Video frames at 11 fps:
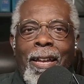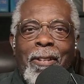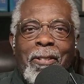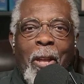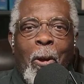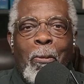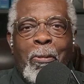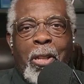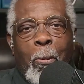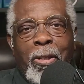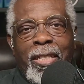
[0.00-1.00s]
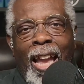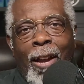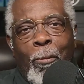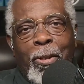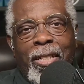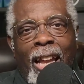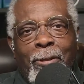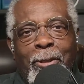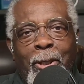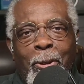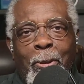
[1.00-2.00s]
So we're down
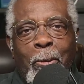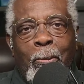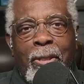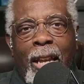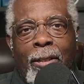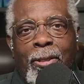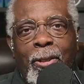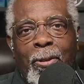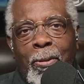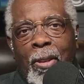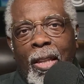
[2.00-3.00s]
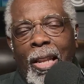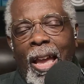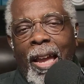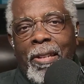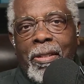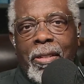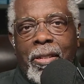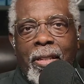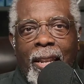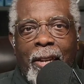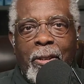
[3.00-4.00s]
to the
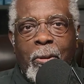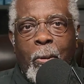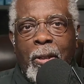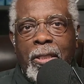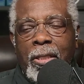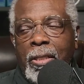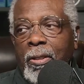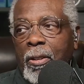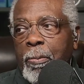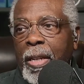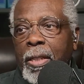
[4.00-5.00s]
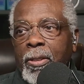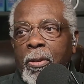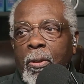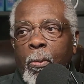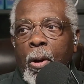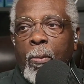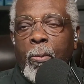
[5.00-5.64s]
last question. You're speaking to the world.